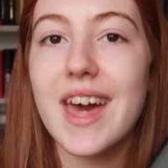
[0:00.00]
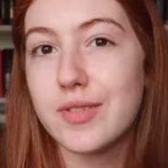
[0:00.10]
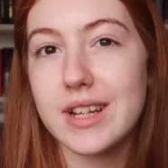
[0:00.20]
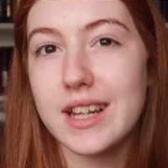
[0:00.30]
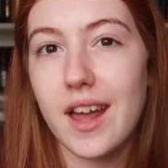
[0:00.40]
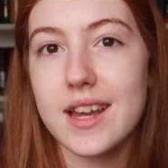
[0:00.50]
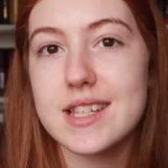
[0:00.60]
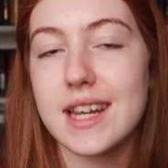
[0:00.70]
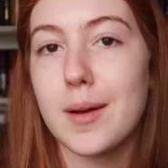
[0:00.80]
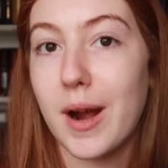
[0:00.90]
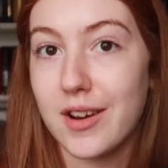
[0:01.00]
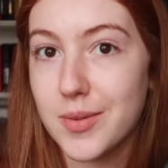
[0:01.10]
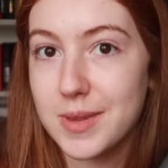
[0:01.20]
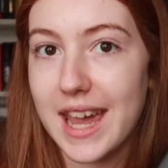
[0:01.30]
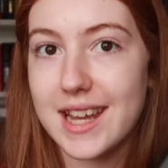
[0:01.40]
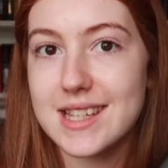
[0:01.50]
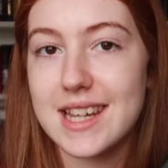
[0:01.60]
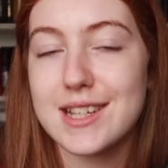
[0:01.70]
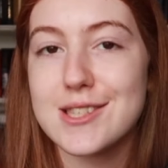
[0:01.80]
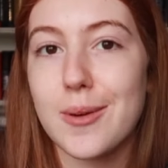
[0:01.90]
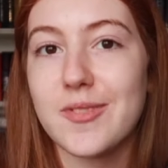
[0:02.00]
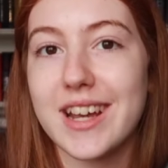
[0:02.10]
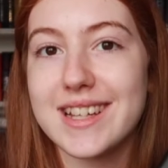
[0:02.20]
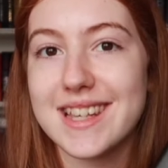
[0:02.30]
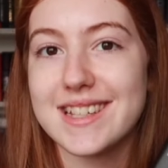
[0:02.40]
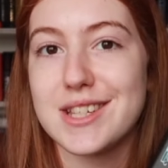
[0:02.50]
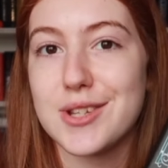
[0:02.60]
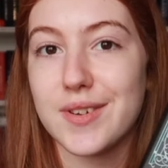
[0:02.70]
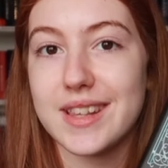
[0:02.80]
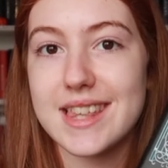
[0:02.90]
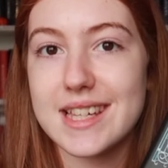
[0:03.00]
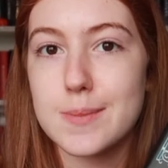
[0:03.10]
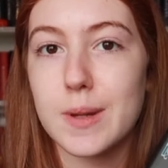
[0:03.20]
We really liked it apart from the ending, so I'm very excited to read this